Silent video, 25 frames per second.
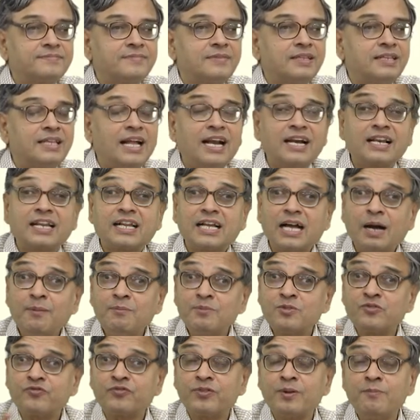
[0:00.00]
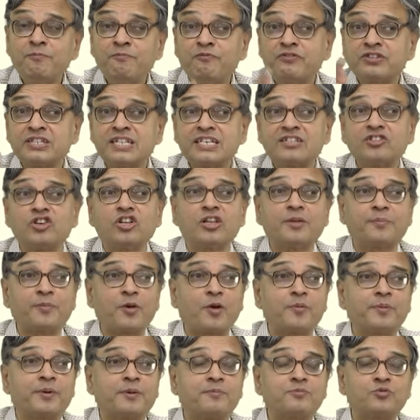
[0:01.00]
That comes from physics of the
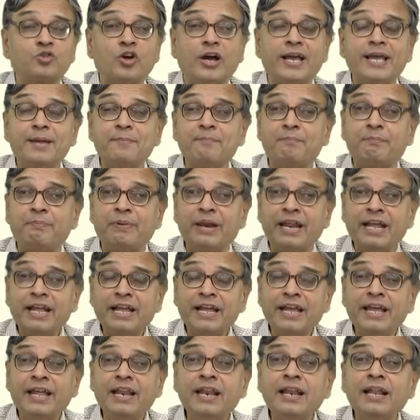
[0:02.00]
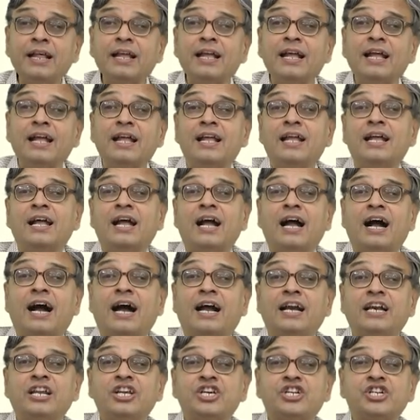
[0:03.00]
problem. So, I bring in
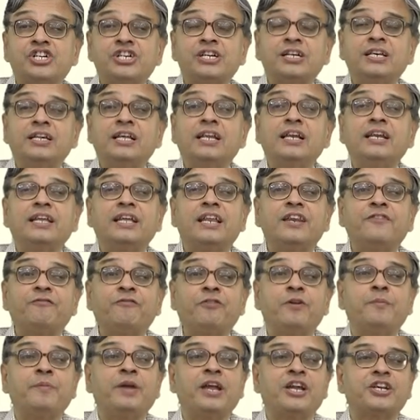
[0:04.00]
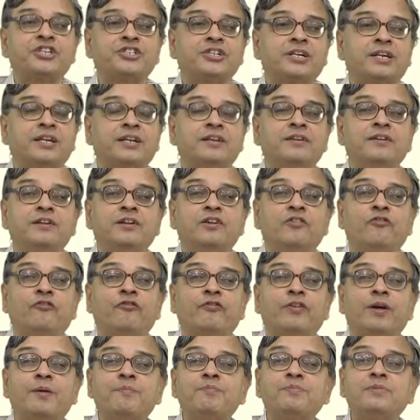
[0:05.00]
additional information
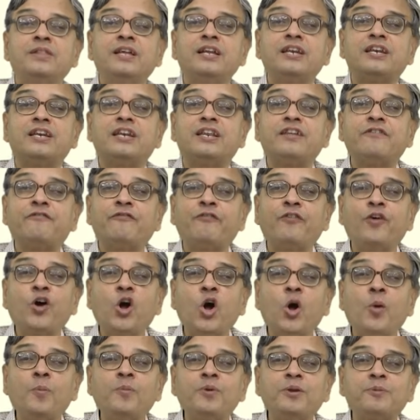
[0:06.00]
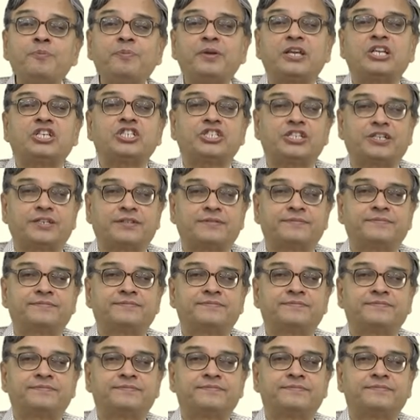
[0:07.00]
from the deformed picture.
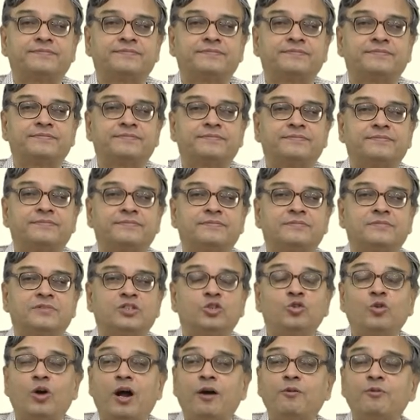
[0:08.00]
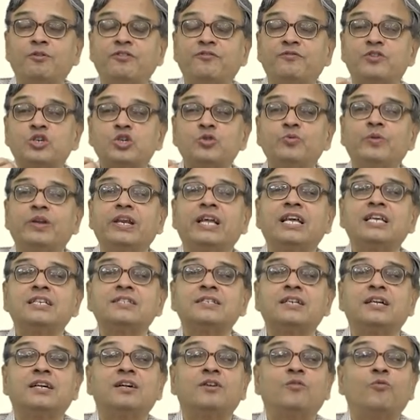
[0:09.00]
You have to visualize
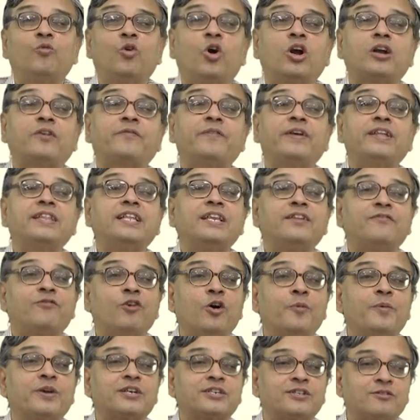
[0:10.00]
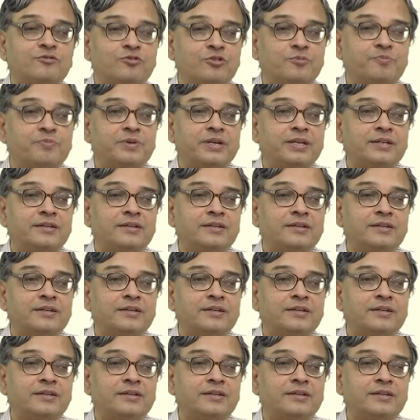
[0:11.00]
what way the deformation could be.